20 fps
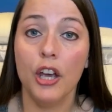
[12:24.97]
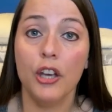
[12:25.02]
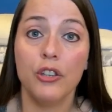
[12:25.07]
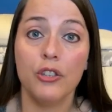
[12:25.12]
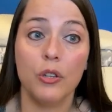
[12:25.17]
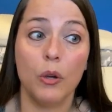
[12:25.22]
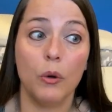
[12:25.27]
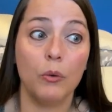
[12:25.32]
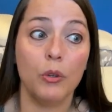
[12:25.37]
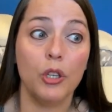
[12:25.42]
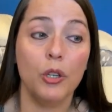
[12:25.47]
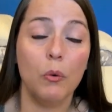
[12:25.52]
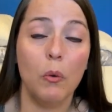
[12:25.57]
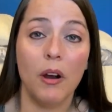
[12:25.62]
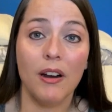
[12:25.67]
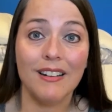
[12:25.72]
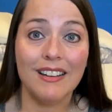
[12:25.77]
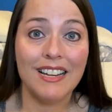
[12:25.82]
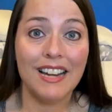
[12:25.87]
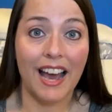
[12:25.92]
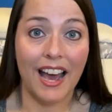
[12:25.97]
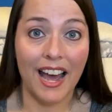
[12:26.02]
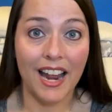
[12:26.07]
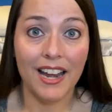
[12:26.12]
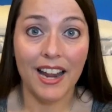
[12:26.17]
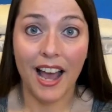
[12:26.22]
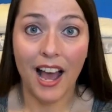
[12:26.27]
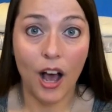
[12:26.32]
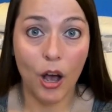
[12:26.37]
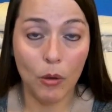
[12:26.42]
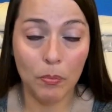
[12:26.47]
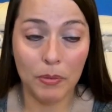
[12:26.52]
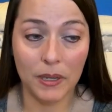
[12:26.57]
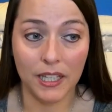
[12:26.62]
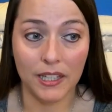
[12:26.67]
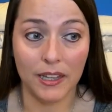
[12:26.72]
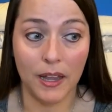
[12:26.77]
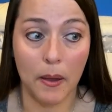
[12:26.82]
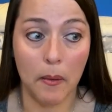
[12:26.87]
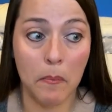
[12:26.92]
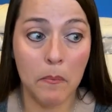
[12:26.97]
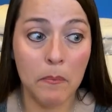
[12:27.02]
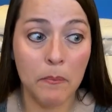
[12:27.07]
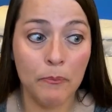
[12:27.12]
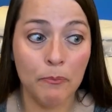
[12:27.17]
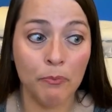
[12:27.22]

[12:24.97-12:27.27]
So you are not helping them.